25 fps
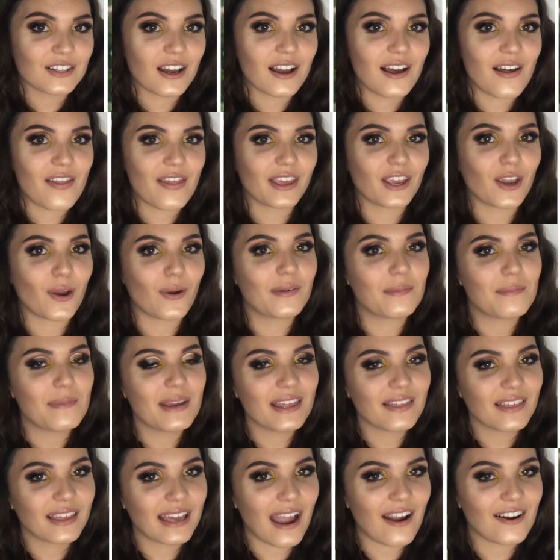and they go and
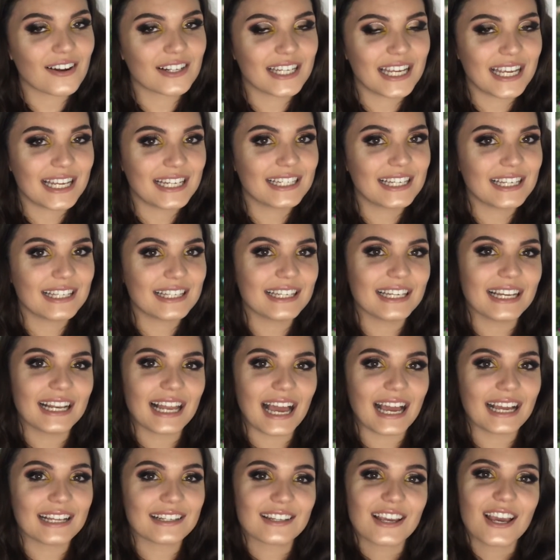meet the character in
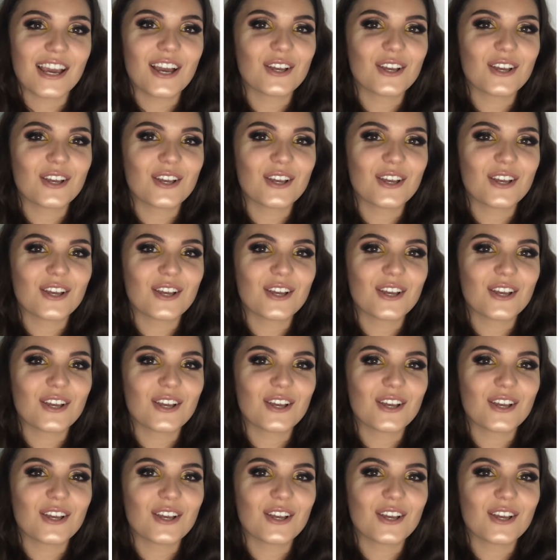Disneyland.